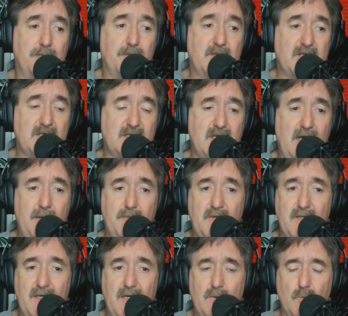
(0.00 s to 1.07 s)
Same
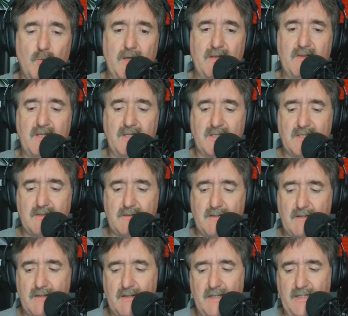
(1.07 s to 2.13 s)
thing with this.
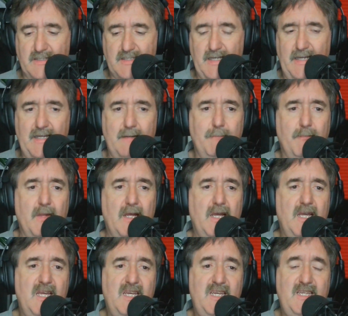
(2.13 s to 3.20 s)
It's
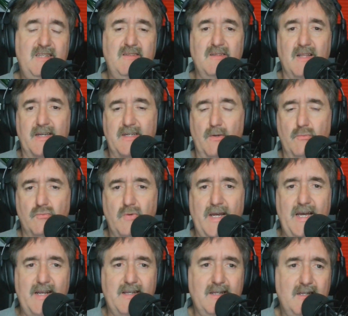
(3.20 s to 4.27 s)
like a
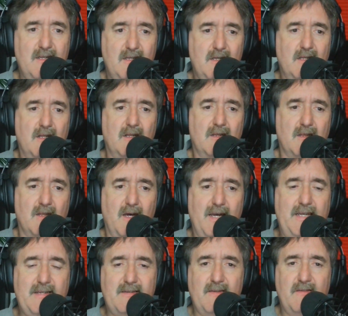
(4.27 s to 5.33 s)
red
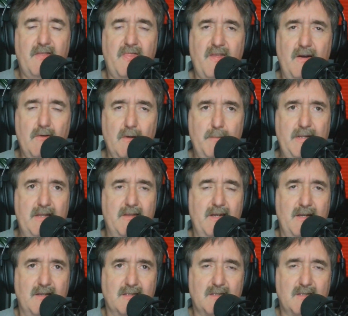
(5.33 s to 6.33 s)
light therapy thing.